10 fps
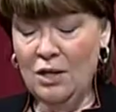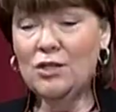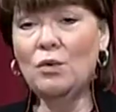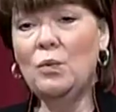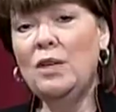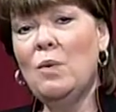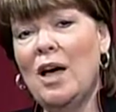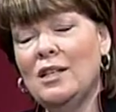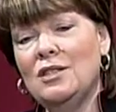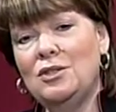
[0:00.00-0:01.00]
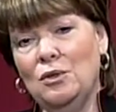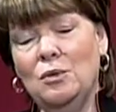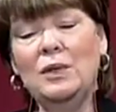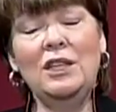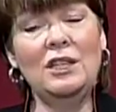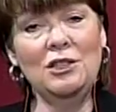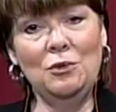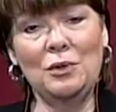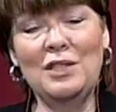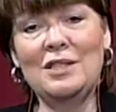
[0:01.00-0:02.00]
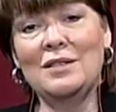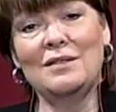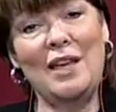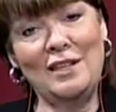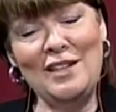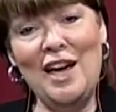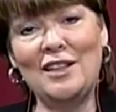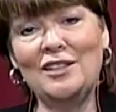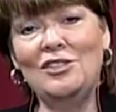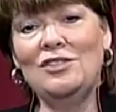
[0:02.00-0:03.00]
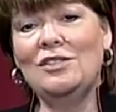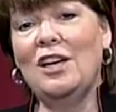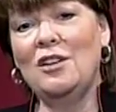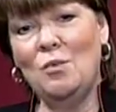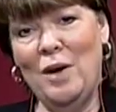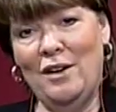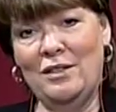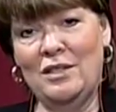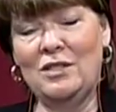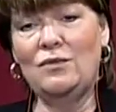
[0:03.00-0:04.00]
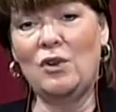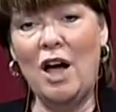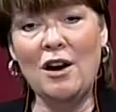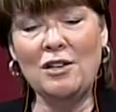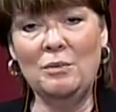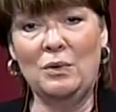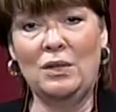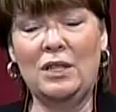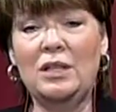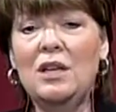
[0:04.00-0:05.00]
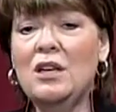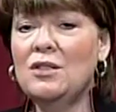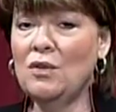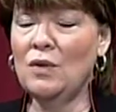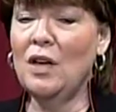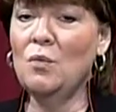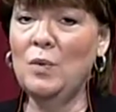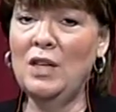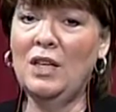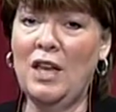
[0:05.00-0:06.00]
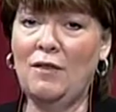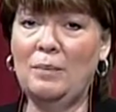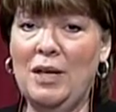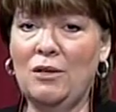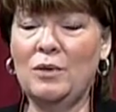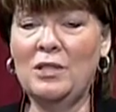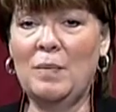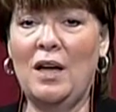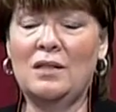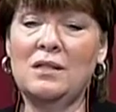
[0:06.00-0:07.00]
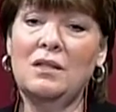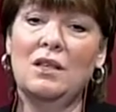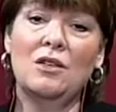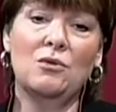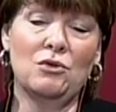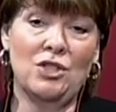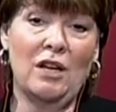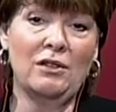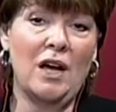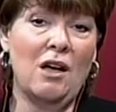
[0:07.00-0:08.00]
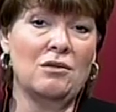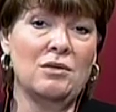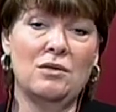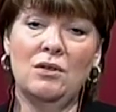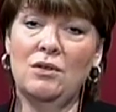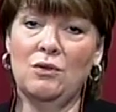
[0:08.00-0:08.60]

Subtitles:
So we want to increase that knowledge and awareness for our community so that we can have a better response through Shelter House,